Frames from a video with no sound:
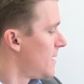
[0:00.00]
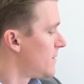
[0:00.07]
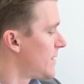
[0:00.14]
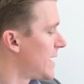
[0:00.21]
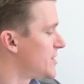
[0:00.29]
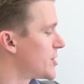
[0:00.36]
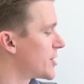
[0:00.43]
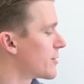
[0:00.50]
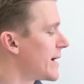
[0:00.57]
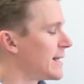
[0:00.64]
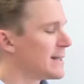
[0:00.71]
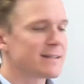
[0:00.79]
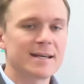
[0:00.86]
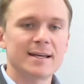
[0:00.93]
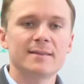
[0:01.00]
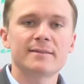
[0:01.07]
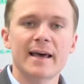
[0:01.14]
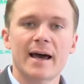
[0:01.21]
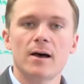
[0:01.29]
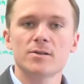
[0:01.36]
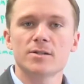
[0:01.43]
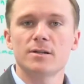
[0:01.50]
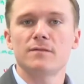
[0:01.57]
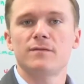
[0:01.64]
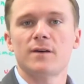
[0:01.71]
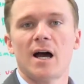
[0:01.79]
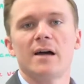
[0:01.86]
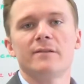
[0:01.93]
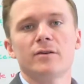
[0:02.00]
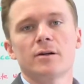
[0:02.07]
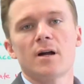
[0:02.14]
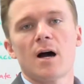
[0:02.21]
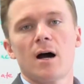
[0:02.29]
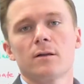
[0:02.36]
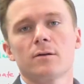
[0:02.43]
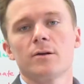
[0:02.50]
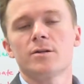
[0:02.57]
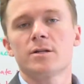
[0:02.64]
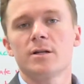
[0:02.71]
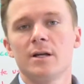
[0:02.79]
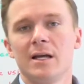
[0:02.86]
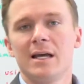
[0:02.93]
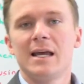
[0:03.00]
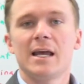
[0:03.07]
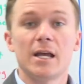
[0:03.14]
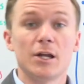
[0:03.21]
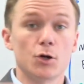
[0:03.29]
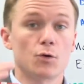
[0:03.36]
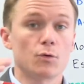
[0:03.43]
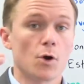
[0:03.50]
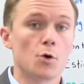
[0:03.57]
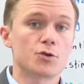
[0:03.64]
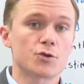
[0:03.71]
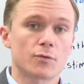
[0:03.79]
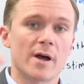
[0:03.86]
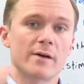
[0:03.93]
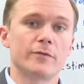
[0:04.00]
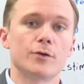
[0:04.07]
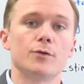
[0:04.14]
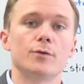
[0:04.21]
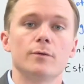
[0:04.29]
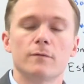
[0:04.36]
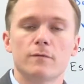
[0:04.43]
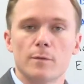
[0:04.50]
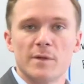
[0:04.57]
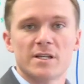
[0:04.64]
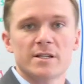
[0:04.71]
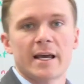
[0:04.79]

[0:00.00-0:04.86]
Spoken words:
they generated $10,500 in gross revenue from this